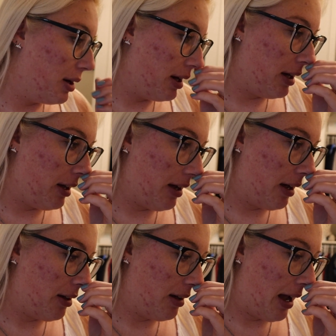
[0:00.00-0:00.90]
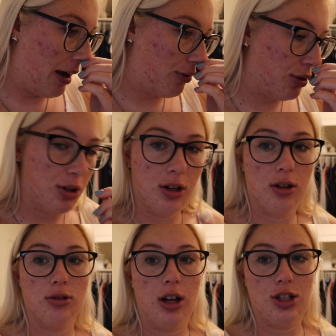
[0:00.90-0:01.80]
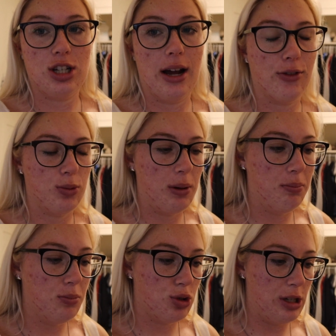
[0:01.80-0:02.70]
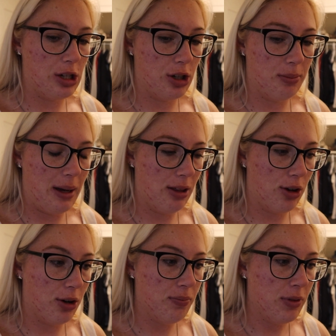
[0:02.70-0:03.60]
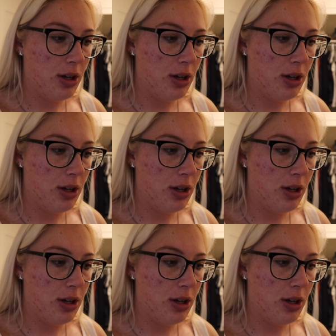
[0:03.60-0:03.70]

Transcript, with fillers: but after lunch and after we treat her and bathe her,